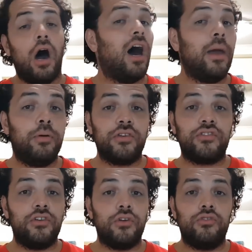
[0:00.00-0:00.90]
I
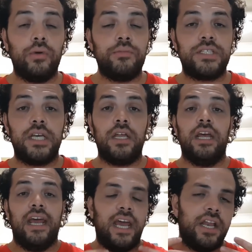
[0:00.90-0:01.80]
personally don't do MCN
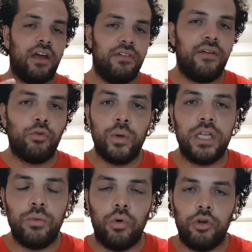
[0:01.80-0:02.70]
and I never
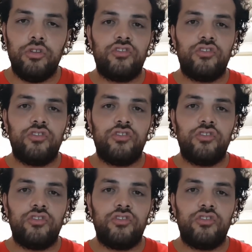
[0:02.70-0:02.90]
really would.